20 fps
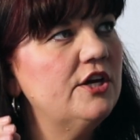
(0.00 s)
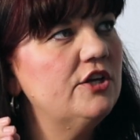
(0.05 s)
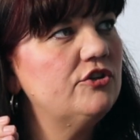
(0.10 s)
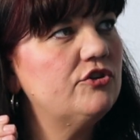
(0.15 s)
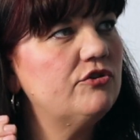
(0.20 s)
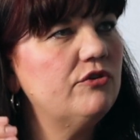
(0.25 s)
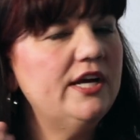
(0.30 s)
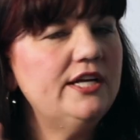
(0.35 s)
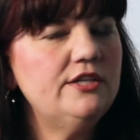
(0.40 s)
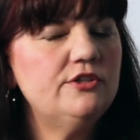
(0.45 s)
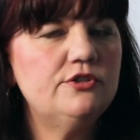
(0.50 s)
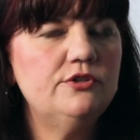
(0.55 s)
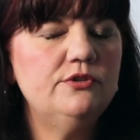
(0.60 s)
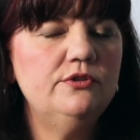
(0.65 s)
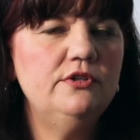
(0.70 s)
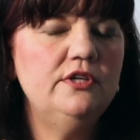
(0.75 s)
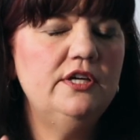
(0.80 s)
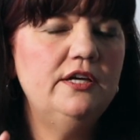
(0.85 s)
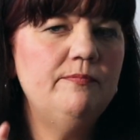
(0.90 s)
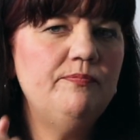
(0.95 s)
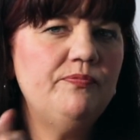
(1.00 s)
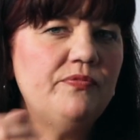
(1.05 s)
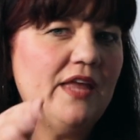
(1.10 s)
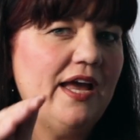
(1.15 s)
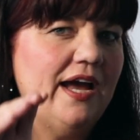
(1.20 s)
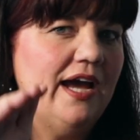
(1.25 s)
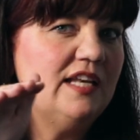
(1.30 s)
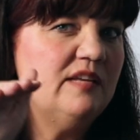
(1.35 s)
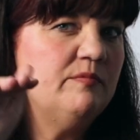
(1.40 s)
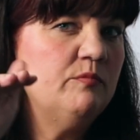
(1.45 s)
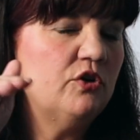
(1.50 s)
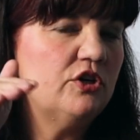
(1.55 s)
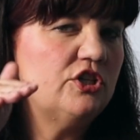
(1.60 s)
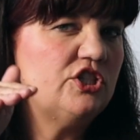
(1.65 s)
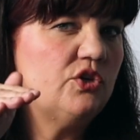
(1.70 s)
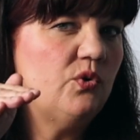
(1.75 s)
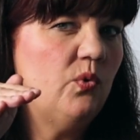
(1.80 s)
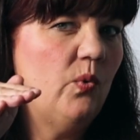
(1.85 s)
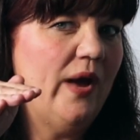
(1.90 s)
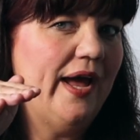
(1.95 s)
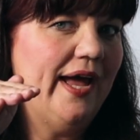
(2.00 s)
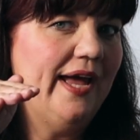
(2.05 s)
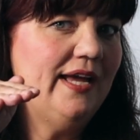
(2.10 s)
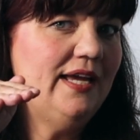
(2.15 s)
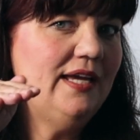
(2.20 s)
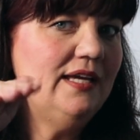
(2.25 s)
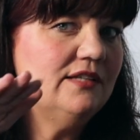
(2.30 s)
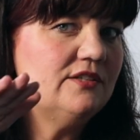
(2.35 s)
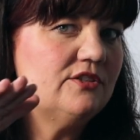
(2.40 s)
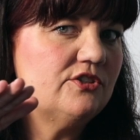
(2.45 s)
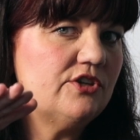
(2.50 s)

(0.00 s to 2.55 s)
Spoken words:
Try to add more twang,